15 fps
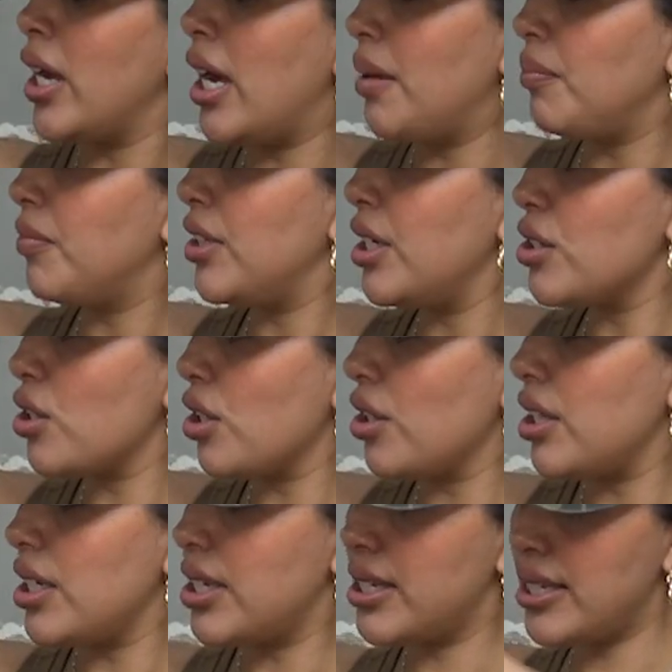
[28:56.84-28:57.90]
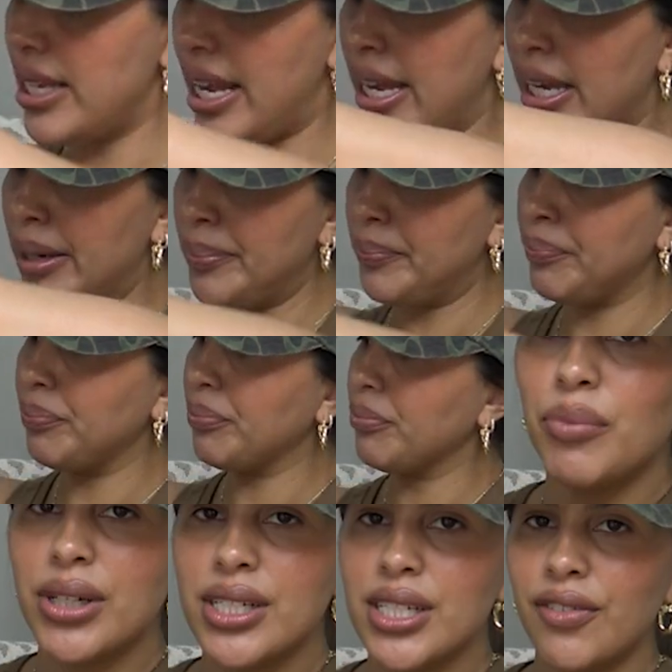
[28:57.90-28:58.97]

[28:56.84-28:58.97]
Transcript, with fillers: Yeah, these are the same but